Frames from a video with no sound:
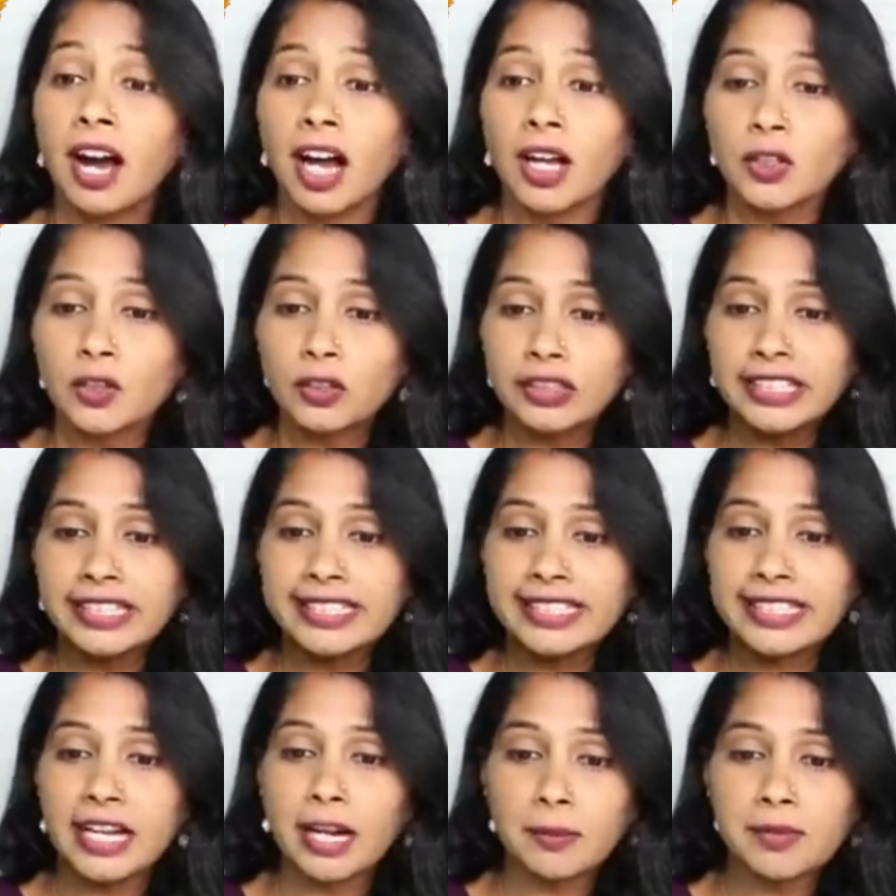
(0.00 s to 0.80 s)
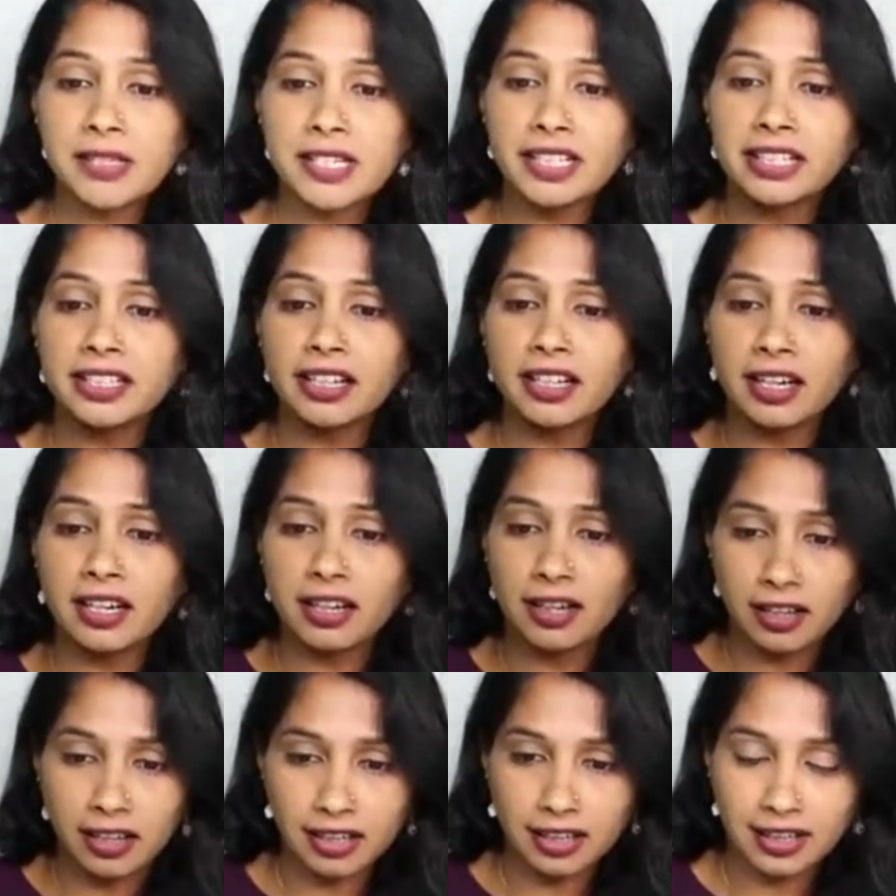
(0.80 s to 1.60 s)
So this comes in the
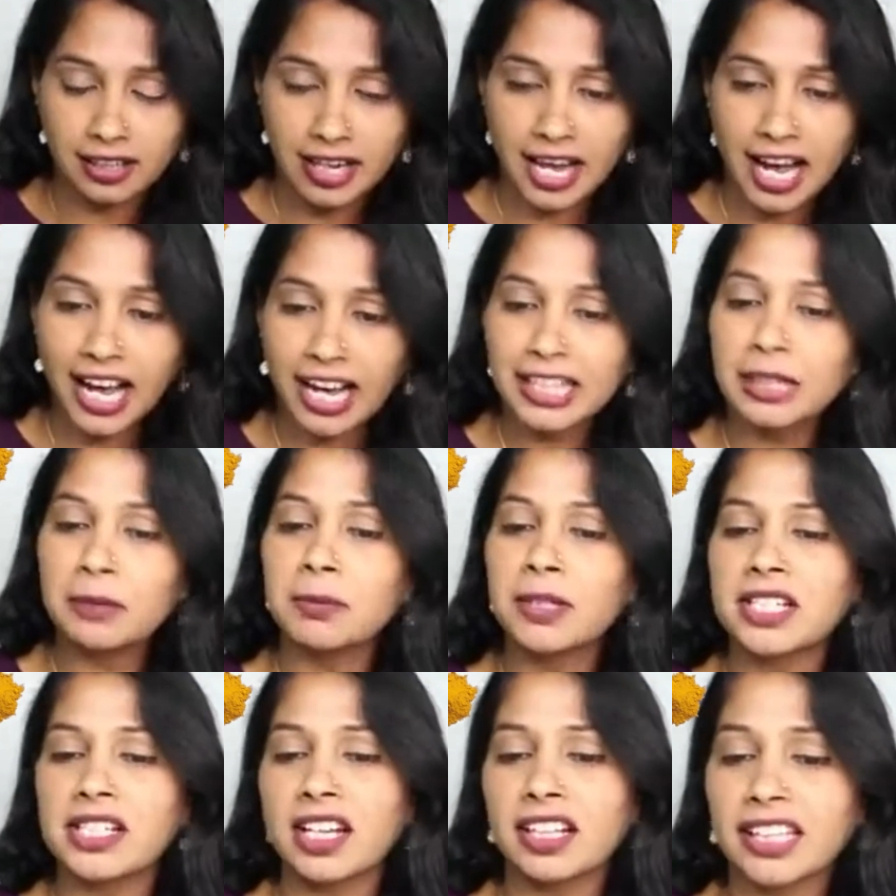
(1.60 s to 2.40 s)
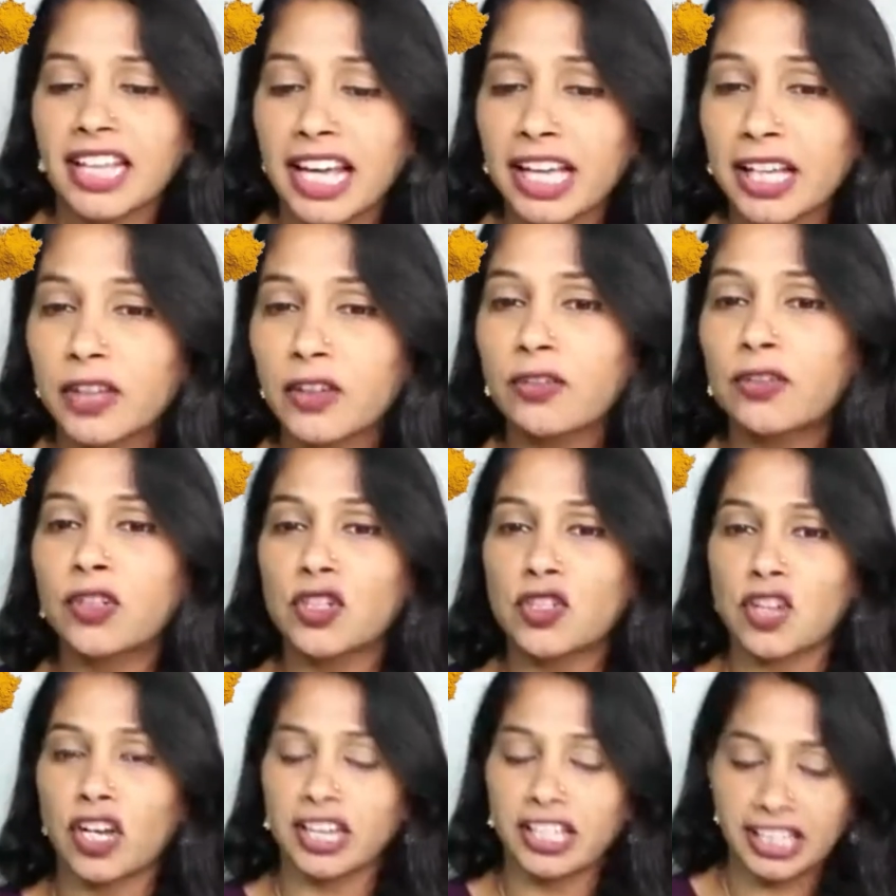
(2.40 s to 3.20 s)
hi Nimisha, thank you for
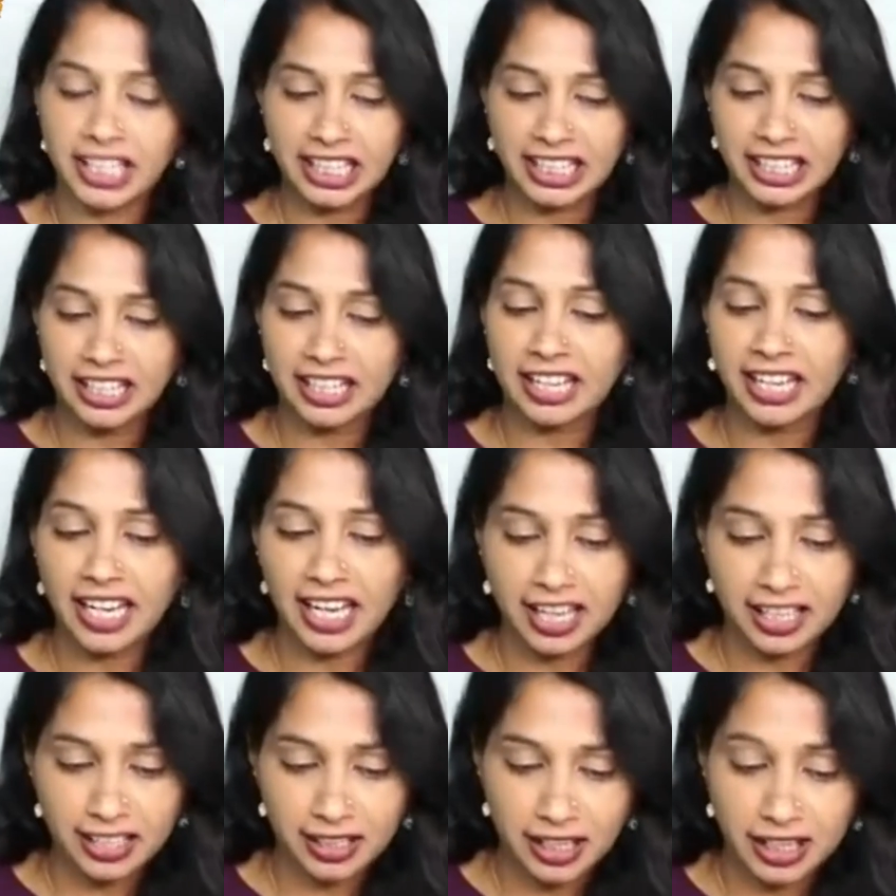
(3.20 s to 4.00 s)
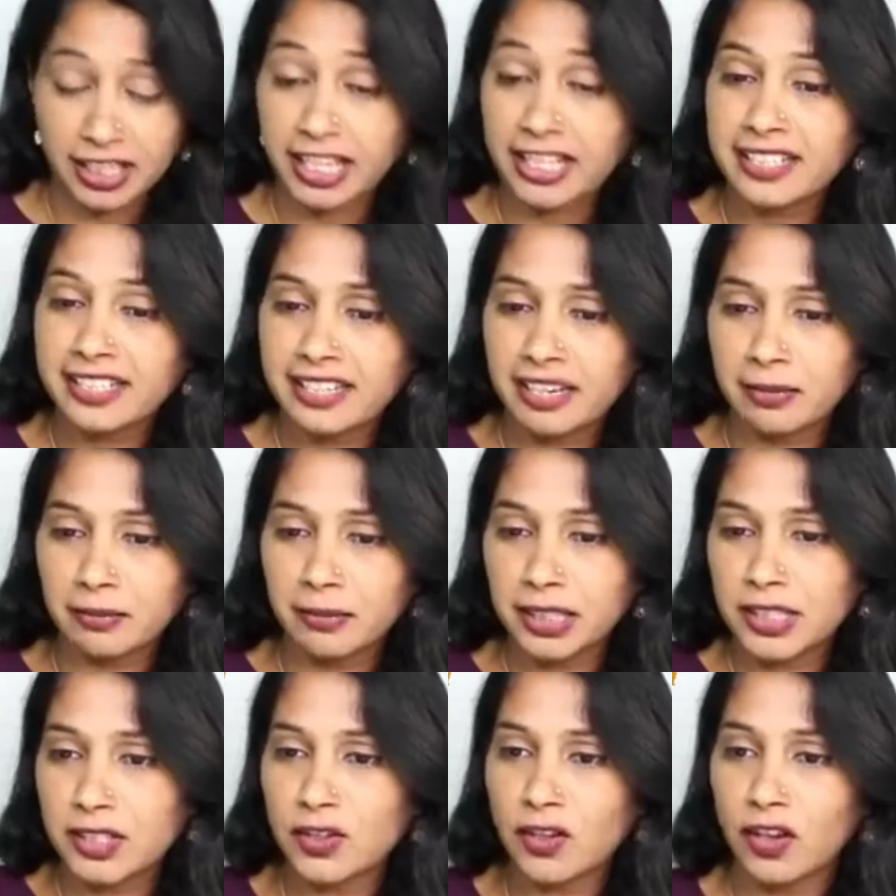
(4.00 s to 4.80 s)
joining in again, and
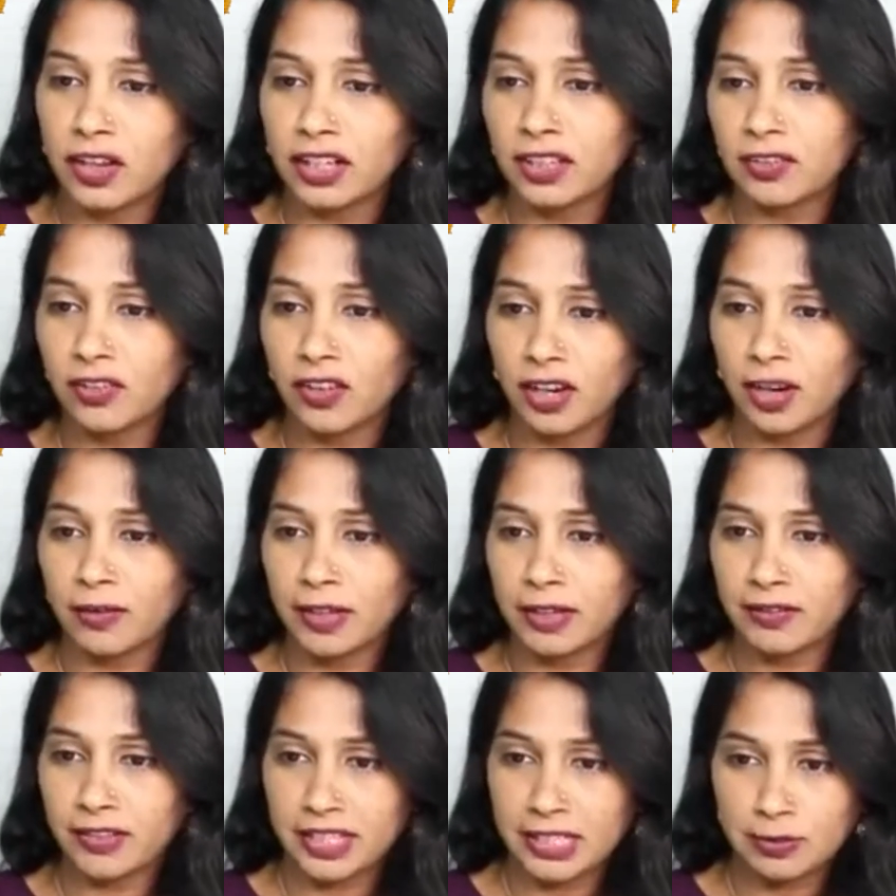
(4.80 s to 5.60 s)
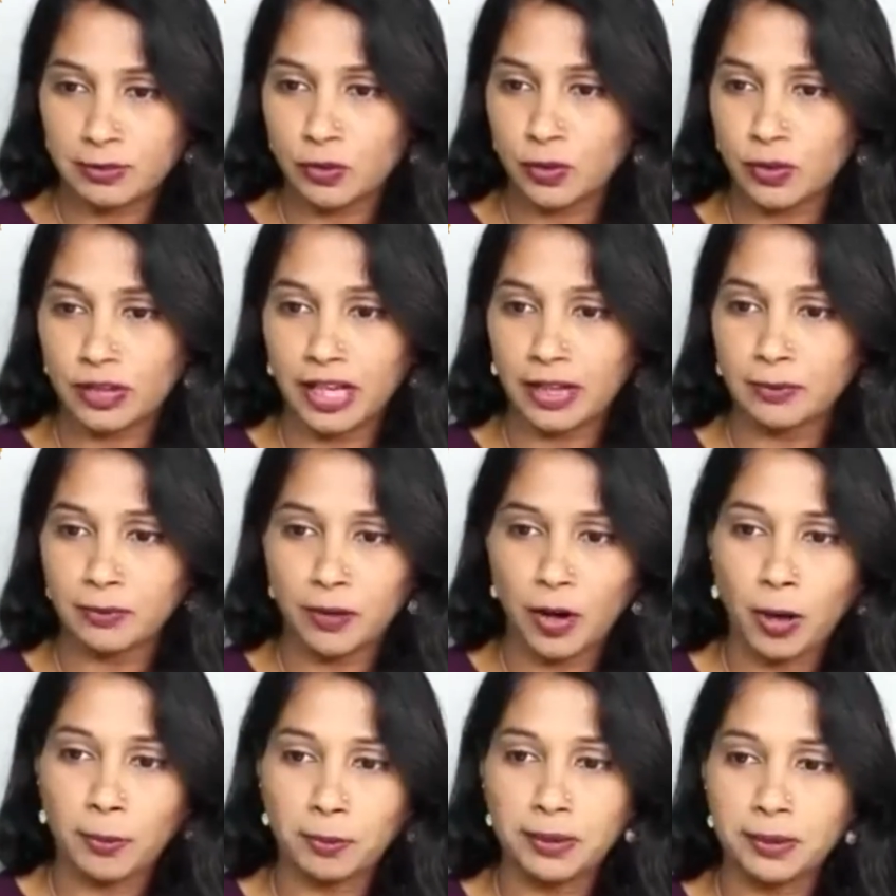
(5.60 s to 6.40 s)
extremely sorry for our Facebook live
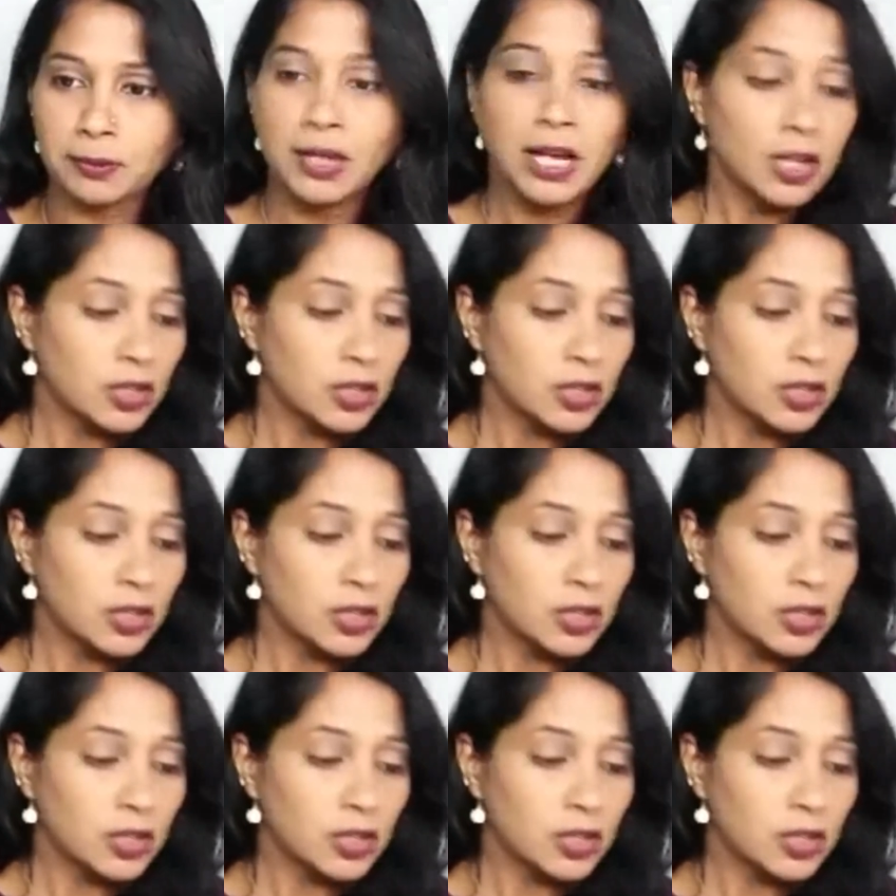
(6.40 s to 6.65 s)
problem.